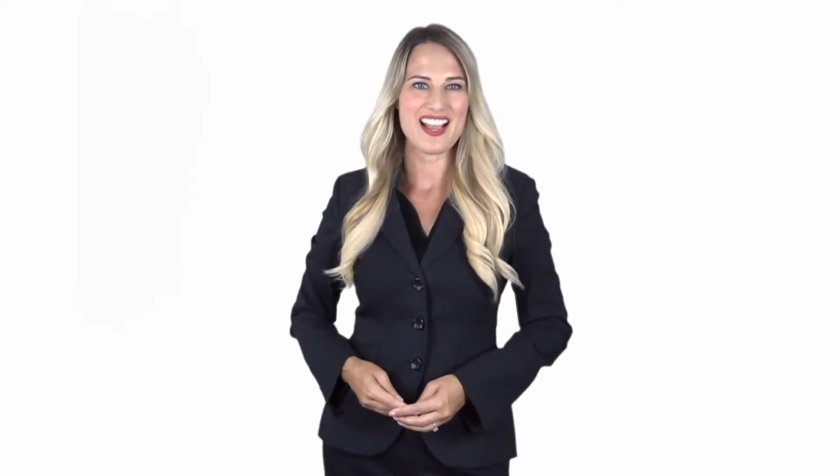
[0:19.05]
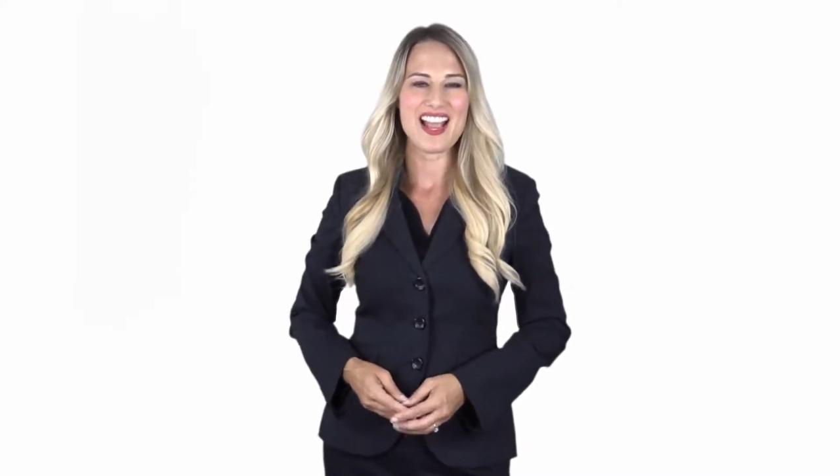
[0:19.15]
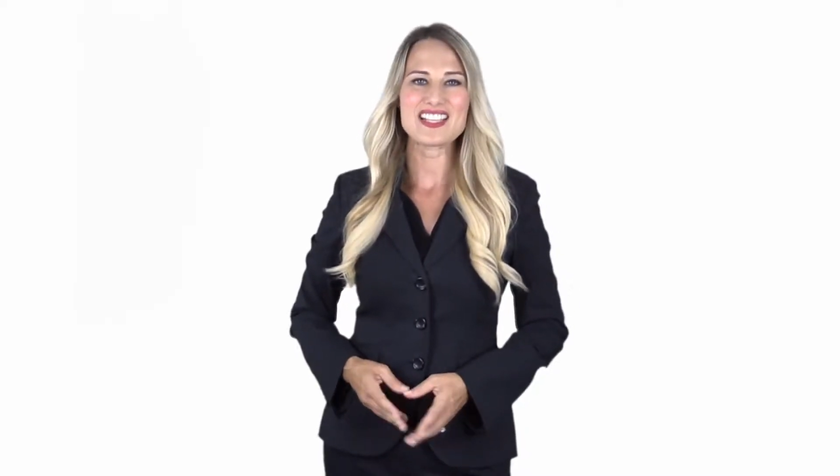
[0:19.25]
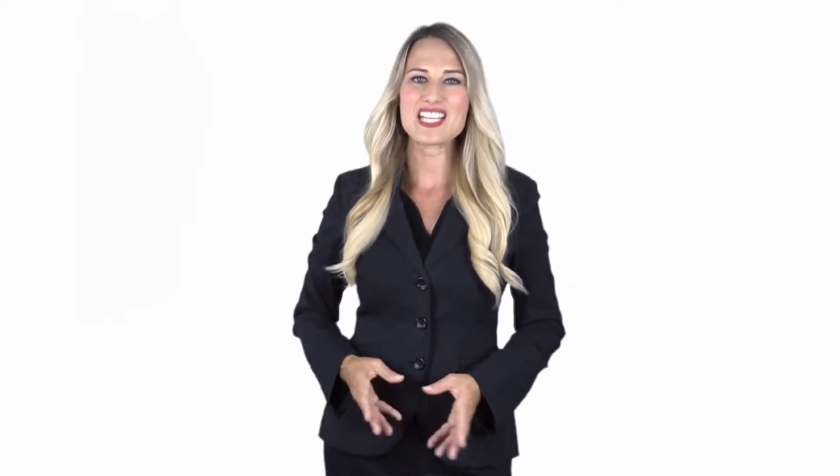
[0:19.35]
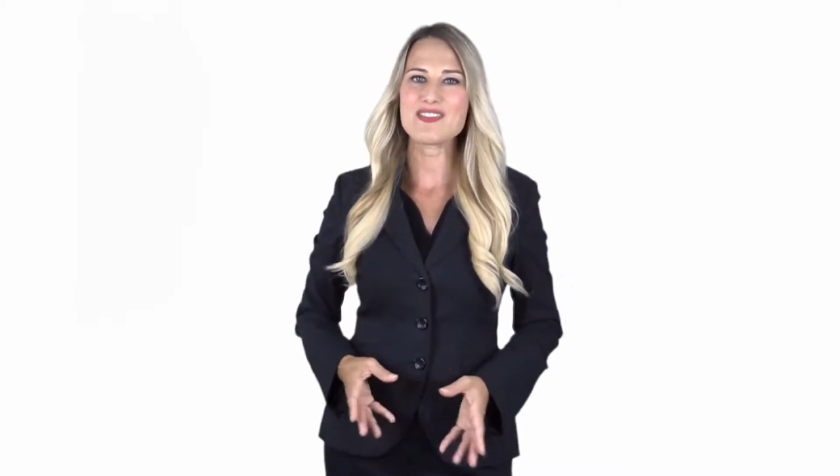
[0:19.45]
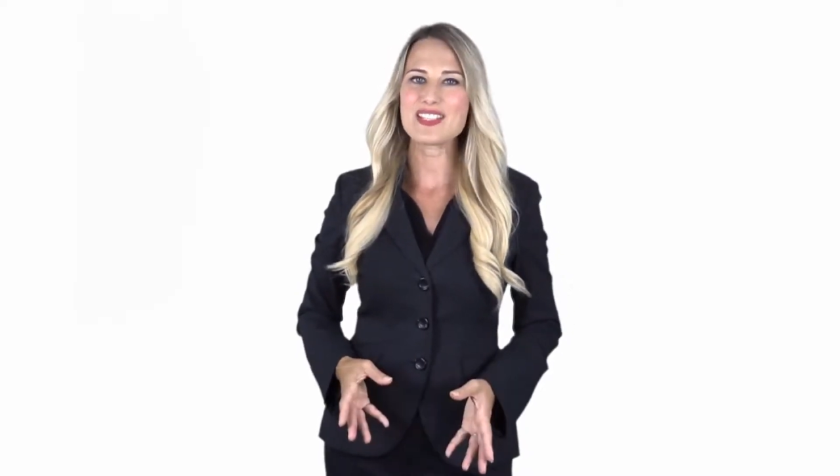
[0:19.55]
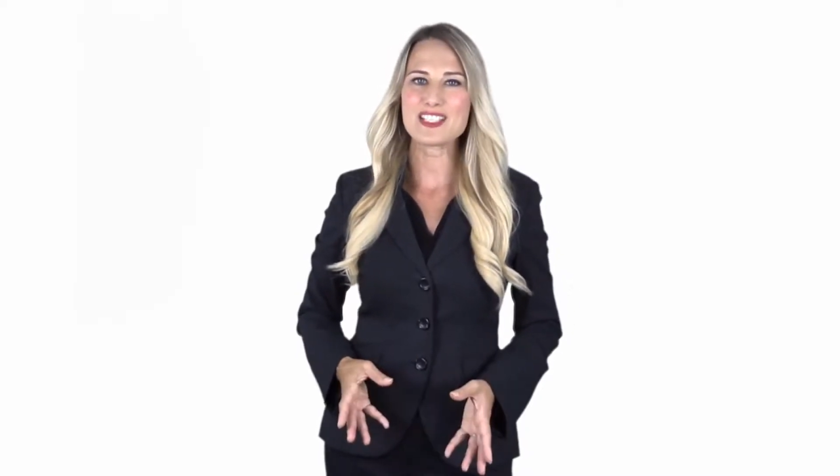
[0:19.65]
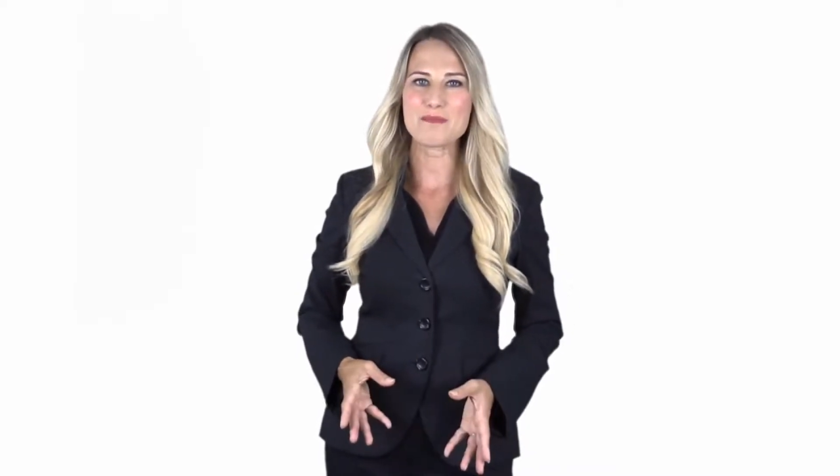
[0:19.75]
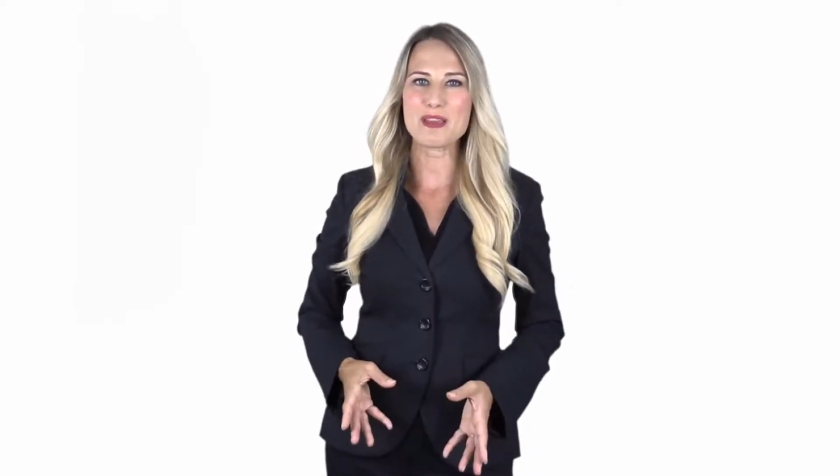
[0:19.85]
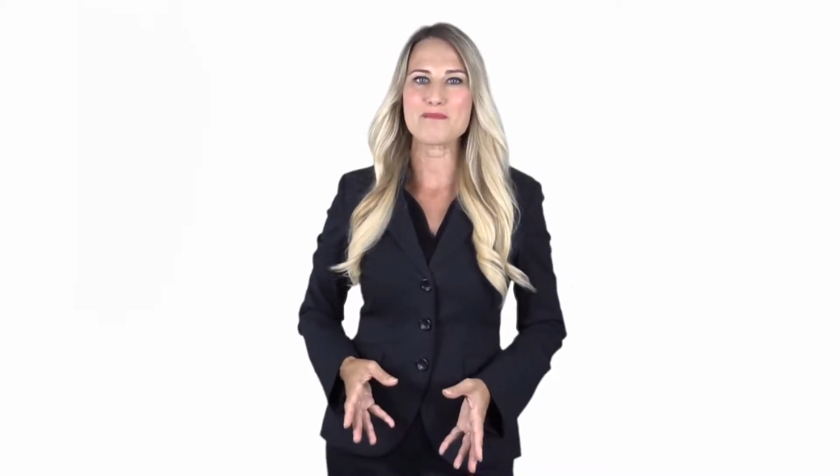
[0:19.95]
and even
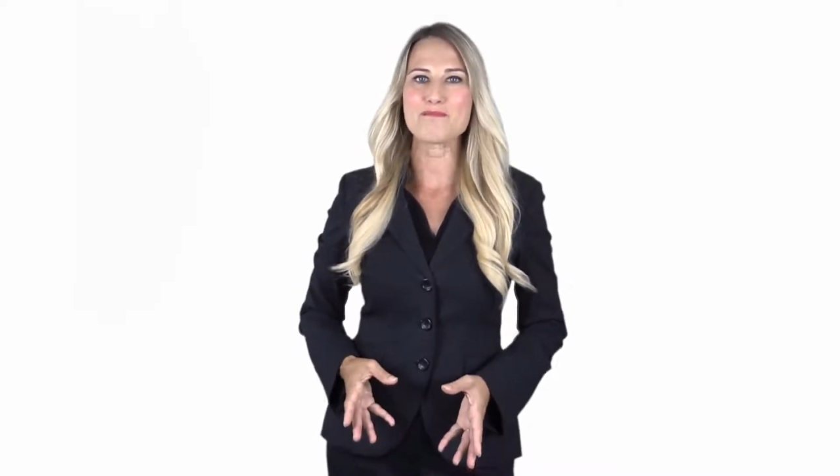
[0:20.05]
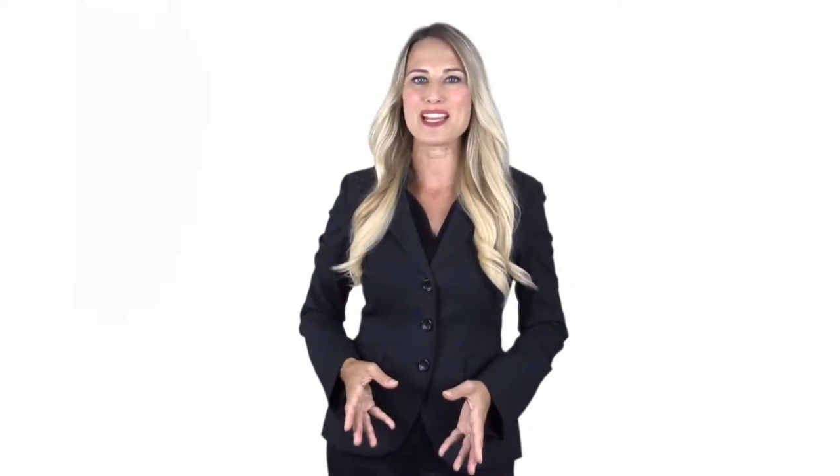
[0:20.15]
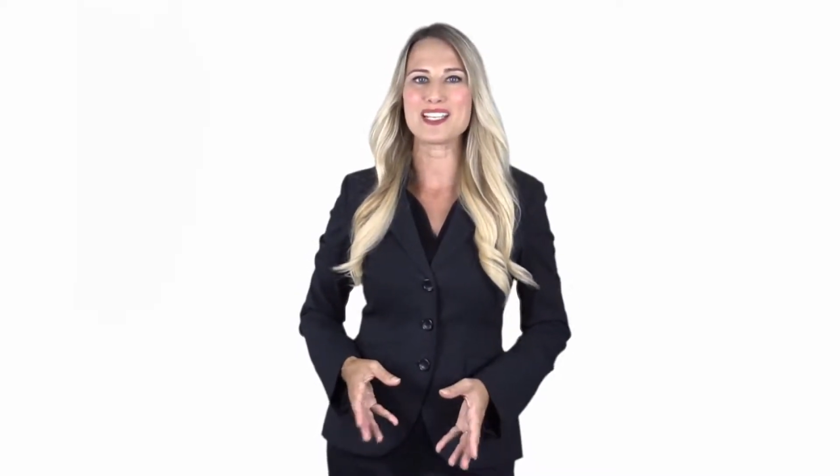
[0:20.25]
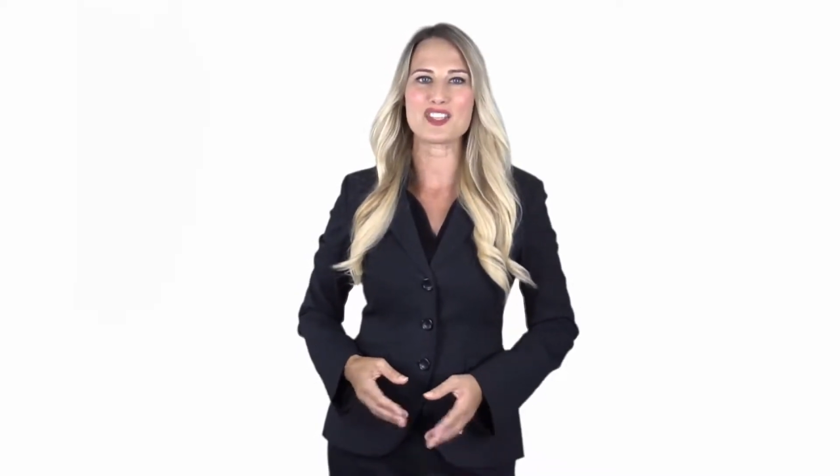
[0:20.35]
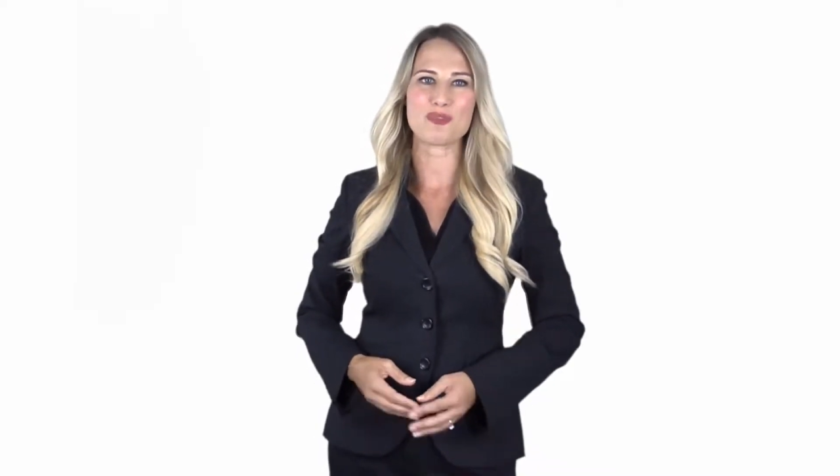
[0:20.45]
submit maintenance